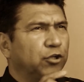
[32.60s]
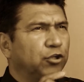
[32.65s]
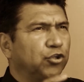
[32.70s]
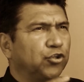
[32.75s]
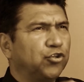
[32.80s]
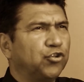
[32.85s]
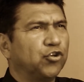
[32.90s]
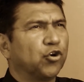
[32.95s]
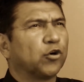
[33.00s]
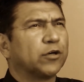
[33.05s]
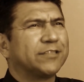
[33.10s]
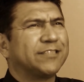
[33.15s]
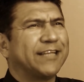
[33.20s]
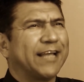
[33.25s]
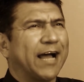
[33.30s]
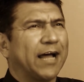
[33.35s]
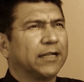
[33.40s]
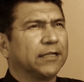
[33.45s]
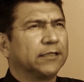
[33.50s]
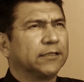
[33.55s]
your
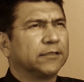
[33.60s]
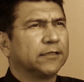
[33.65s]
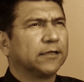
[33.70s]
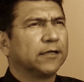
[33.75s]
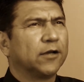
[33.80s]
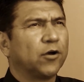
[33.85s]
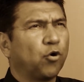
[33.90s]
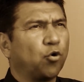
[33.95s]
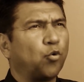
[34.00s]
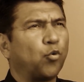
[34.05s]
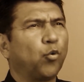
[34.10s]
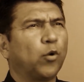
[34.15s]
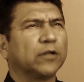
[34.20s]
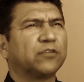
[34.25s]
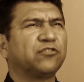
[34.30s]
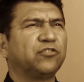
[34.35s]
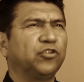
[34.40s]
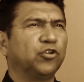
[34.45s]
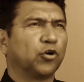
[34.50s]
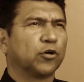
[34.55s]
talent.
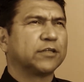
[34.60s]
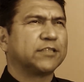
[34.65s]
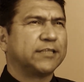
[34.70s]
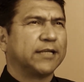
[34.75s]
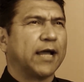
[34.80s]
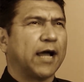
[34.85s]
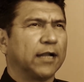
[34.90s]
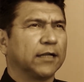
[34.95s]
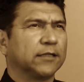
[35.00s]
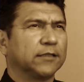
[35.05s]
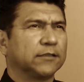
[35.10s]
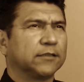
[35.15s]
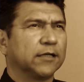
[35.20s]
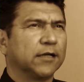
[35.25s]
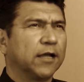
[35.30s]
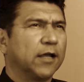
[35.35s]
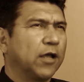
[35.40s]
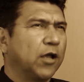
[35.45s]
What's your talent?